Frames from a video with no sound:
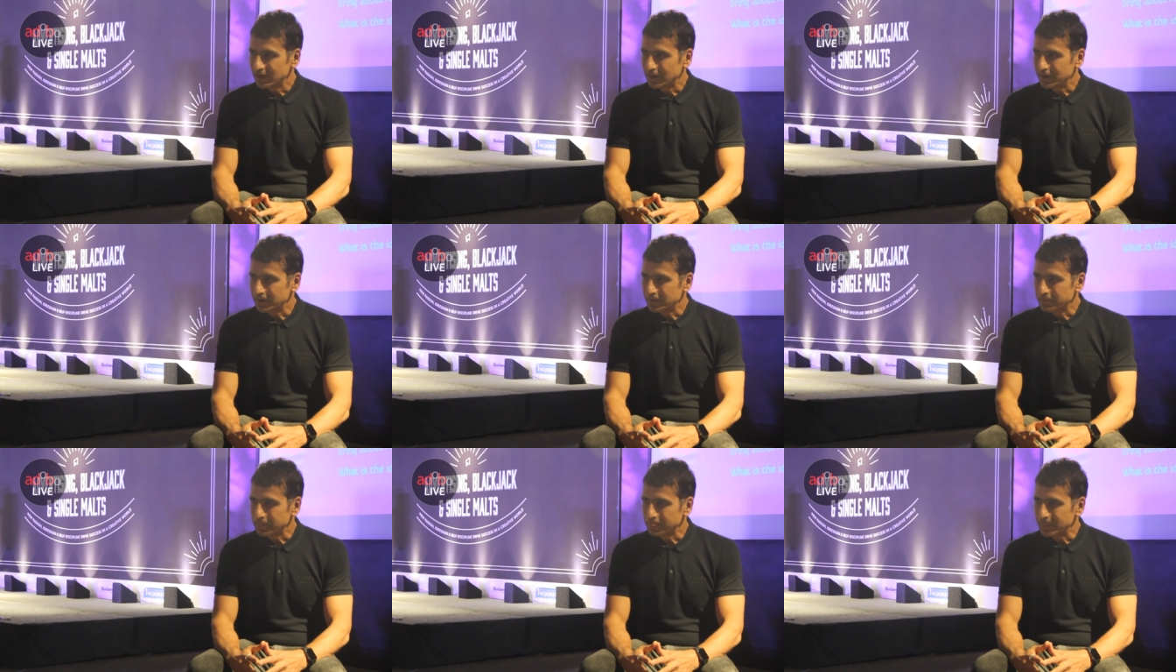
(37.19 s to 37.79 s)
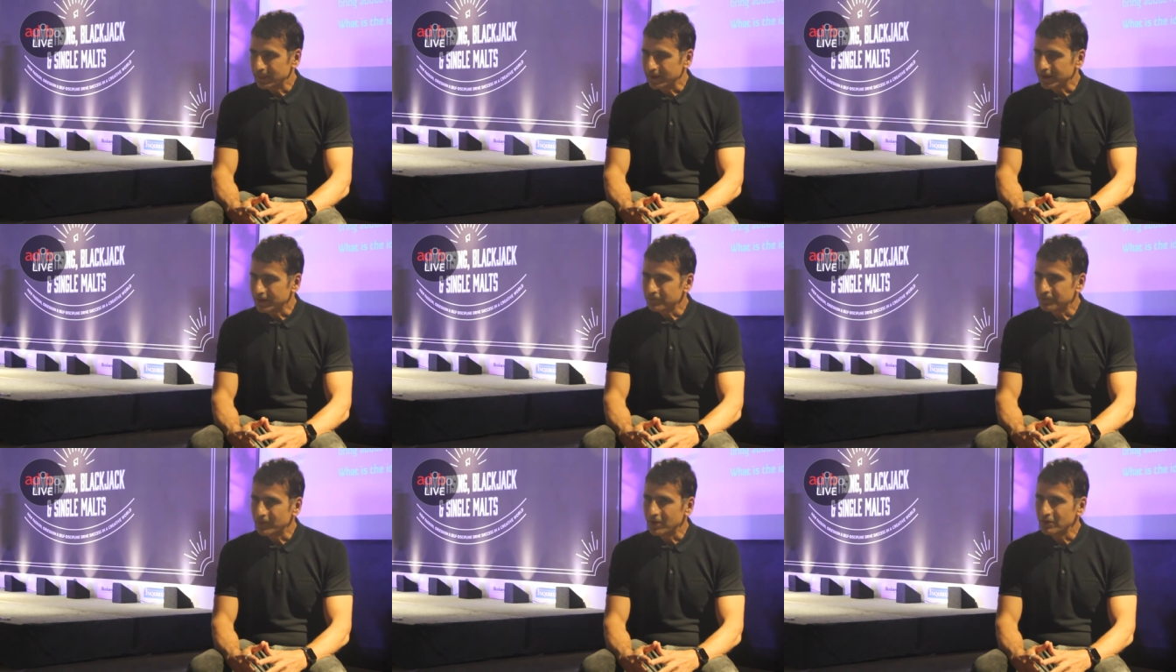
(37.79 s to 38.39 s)
Uh, and
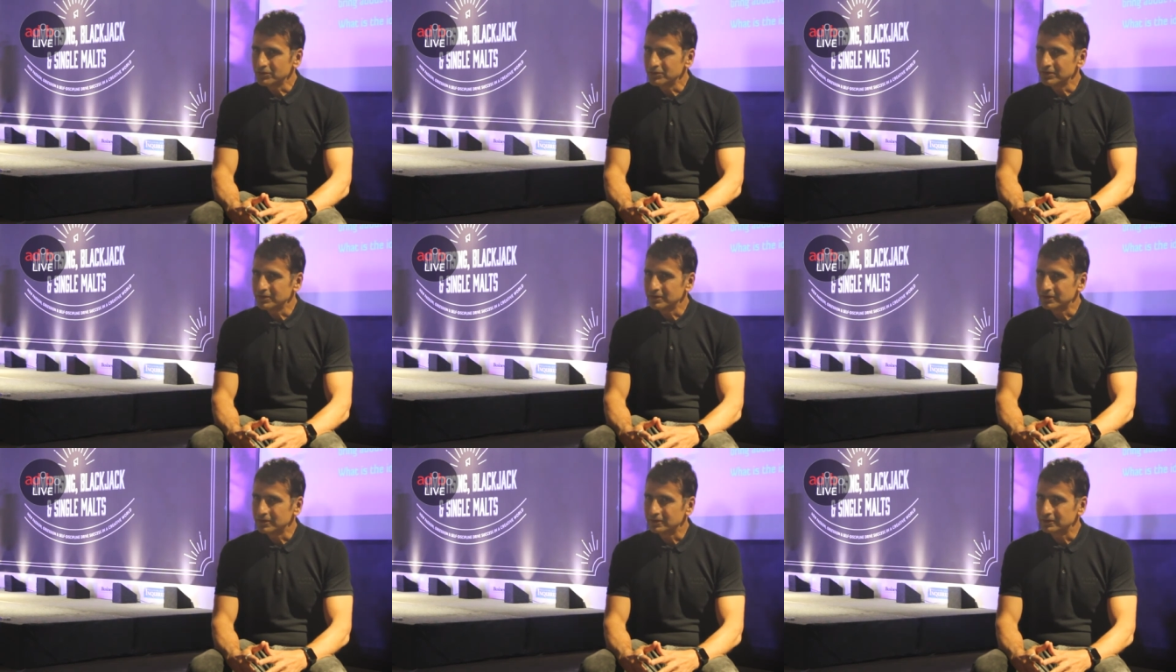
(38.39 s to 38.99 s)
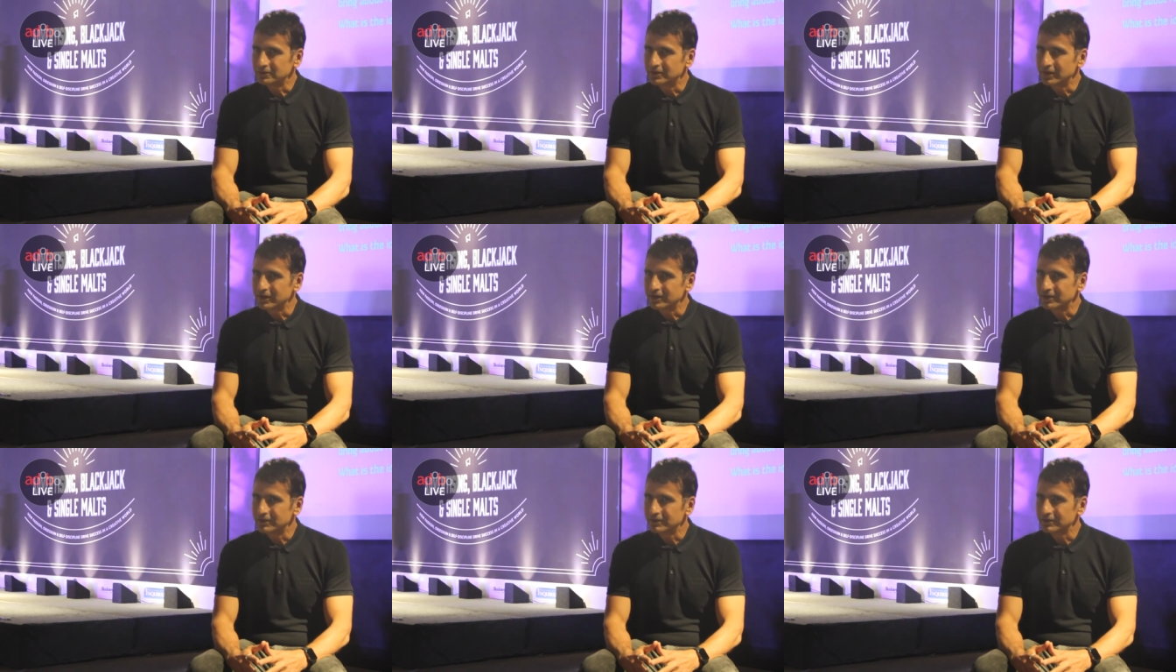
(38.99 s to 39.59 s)
I found uh,
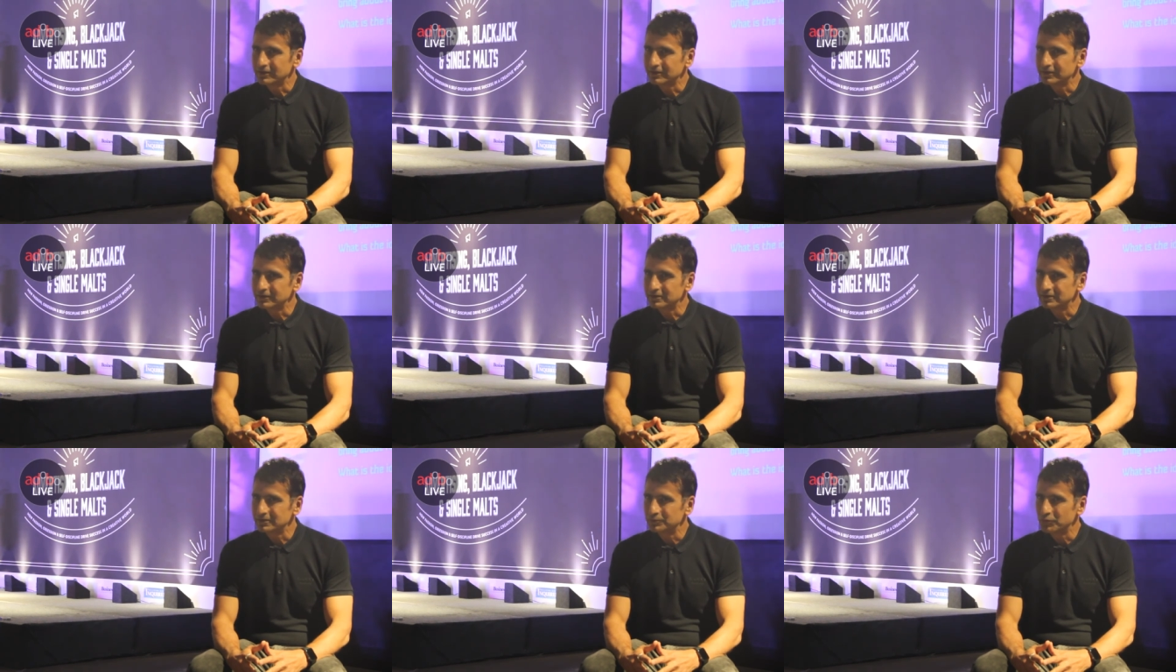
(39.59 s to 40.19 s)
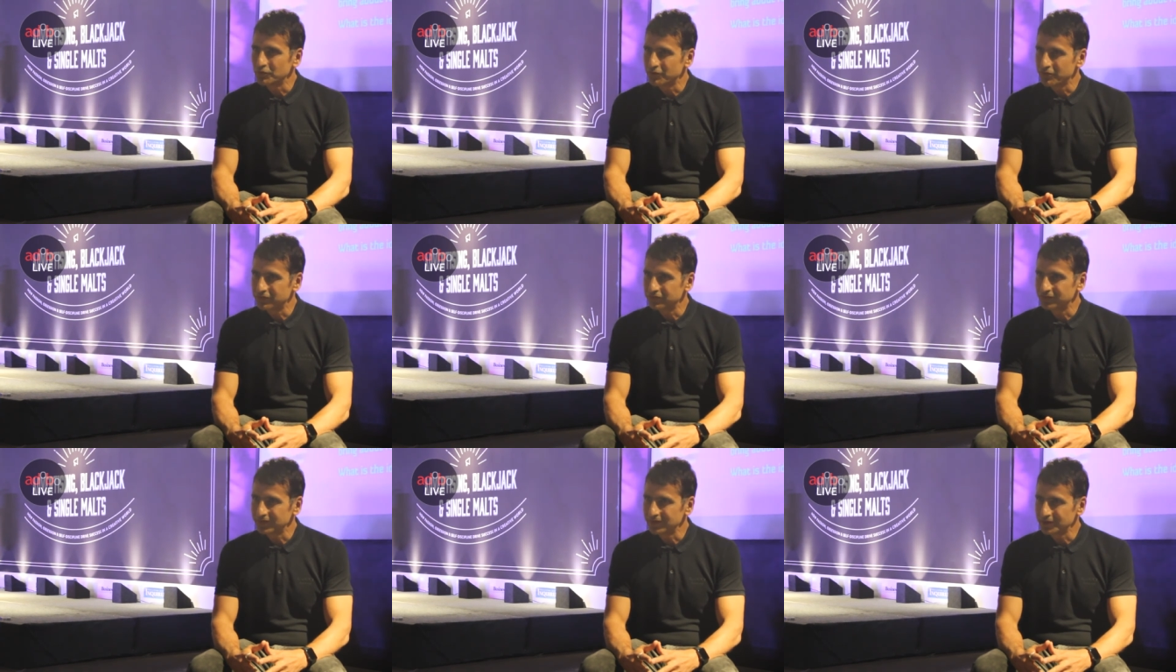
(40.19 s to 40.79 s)
that uh, both
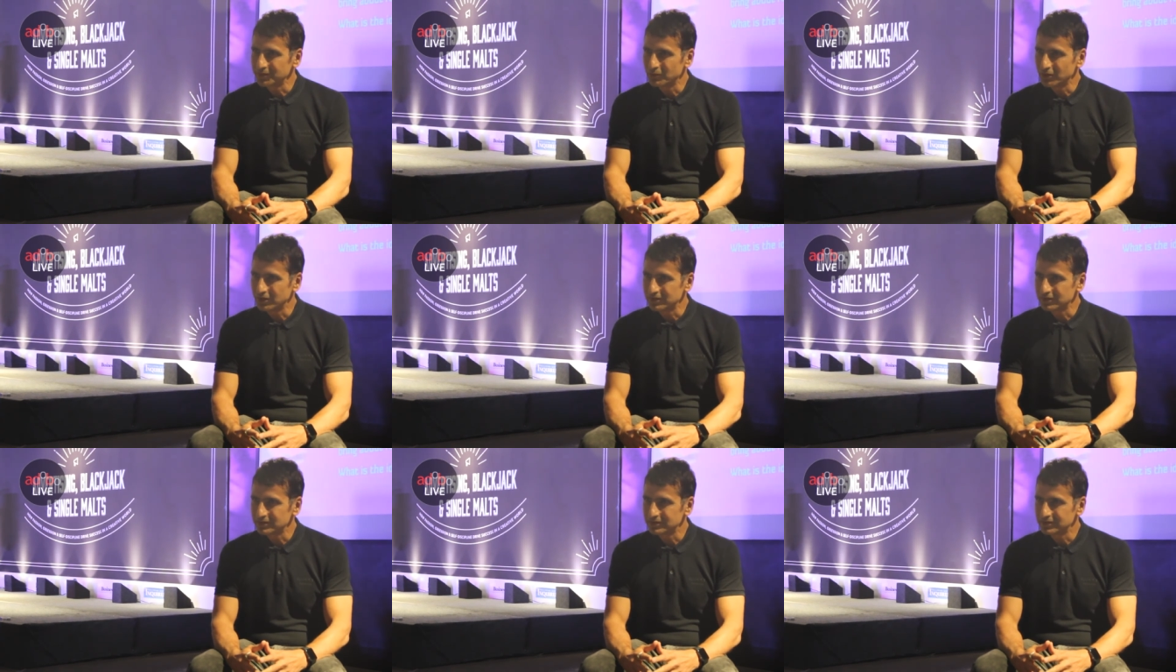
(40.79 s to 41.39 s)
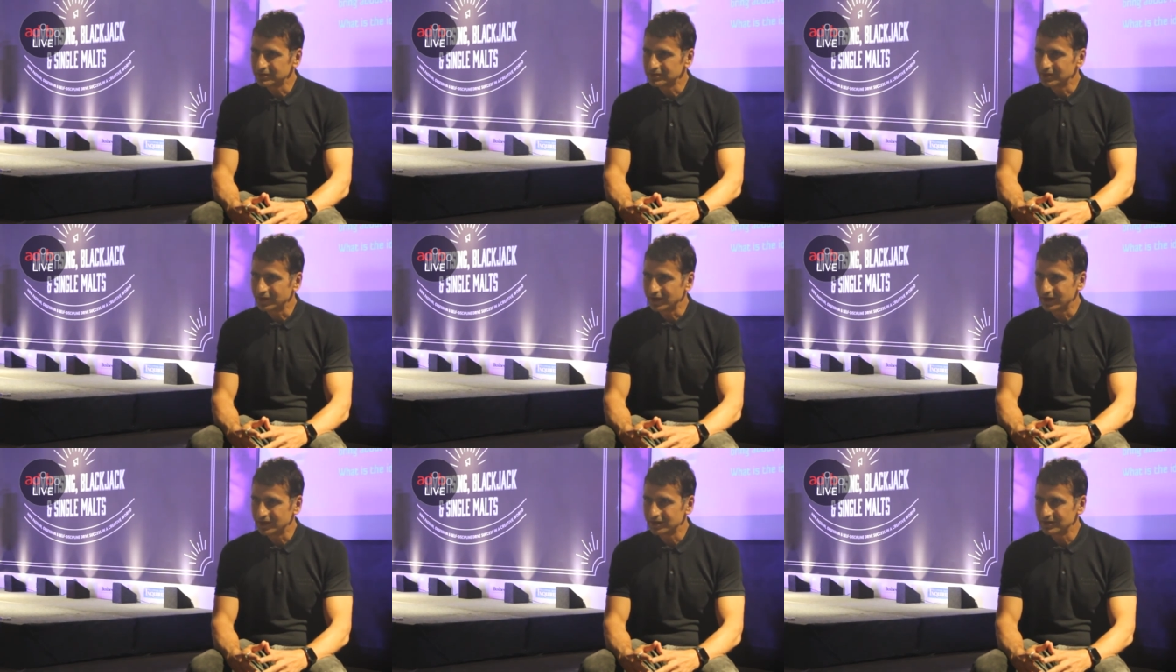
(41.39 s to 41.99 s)
single malt
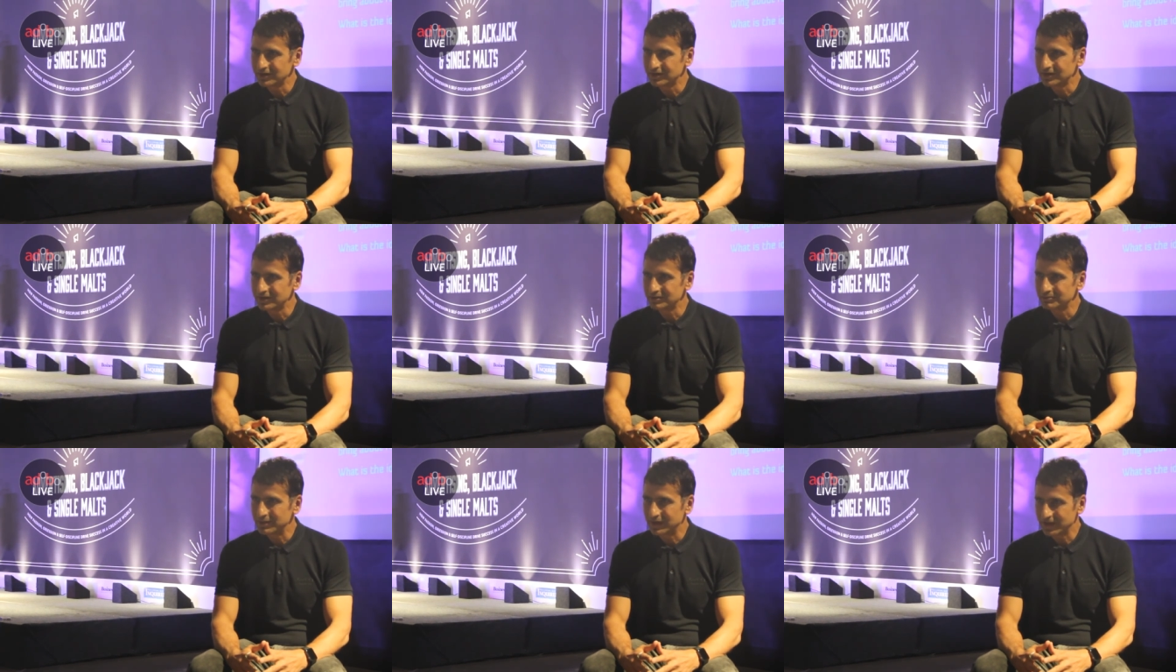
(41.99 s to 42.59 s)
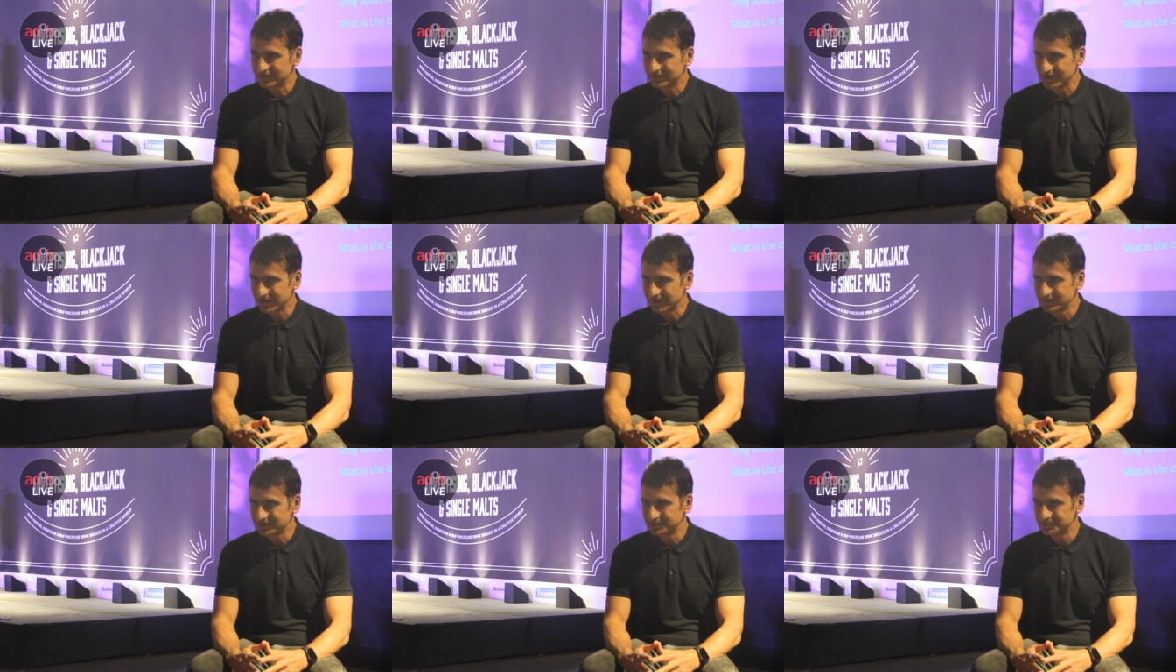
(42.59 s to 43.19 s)
and uh,
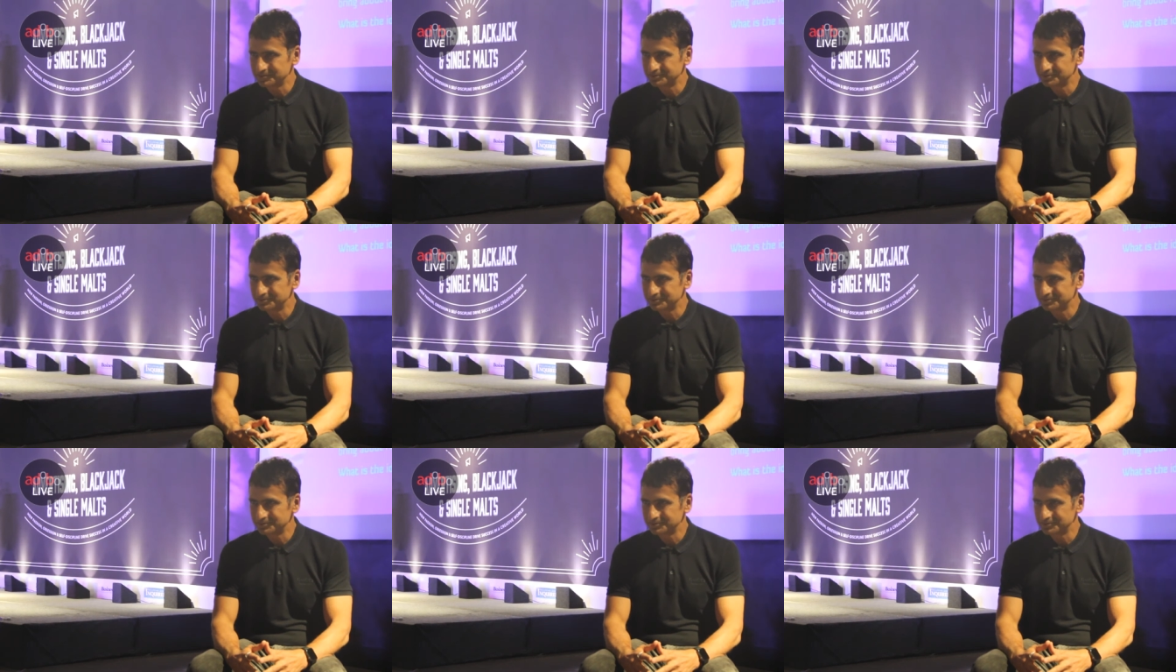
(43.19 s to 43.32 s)
blackjack,